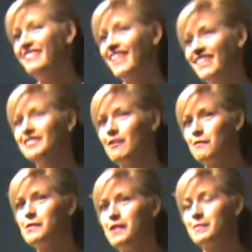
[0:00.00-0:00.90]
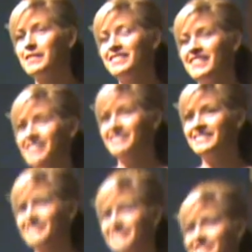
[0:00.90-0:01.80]
so I woke up
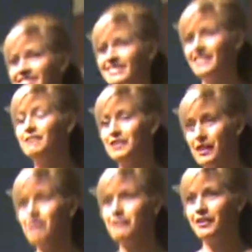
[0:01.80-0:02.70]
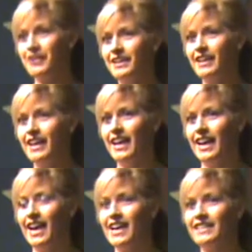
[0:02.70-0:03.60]
in recovery,
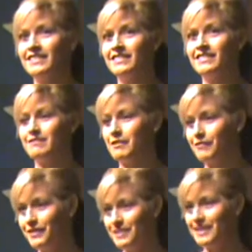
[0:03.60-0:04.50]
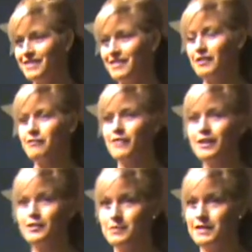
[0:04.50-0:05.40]
and my friend Keith here
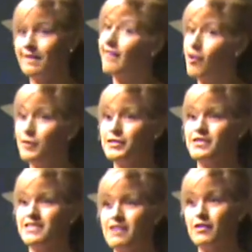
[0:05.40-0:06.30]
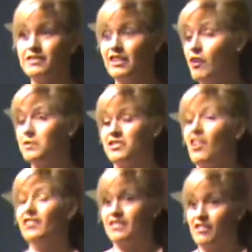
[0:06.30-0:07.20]
finds me like almost 6 hours later. I was
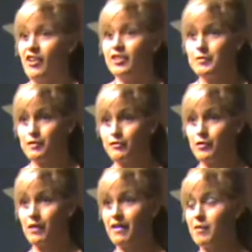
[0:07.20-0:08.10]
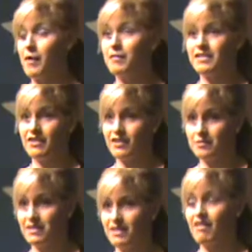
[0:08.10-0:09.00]
lost in the hospital for a while. They probably tucked me
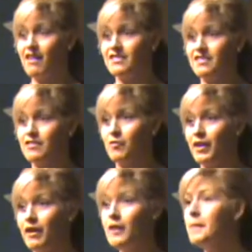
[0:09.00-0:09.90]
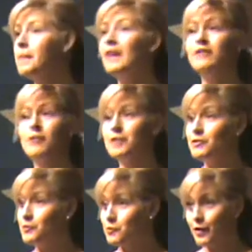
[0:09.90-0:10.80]
in a closet somewhere. Nobody
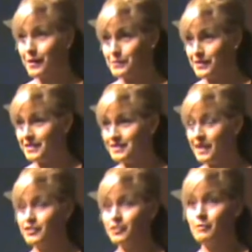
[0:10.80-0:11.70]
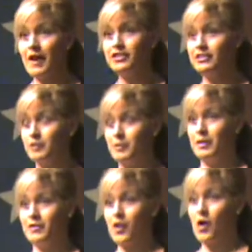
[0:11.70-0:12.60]
knew where I was. I just magically appeared in
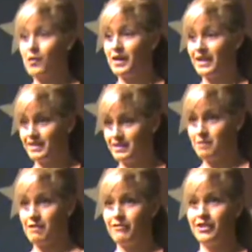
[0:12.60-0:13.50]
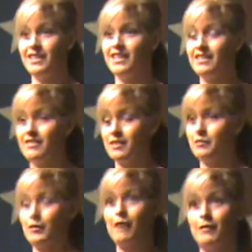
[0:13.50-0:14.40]
a hallway, and I see my friend Keith in this
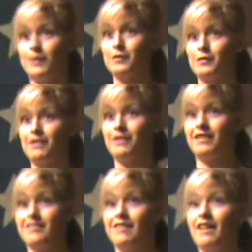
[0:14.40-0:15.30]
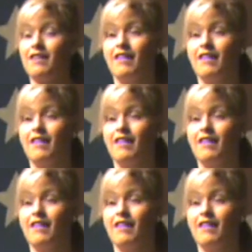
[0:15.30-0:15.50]
bright red sweater, and he's like,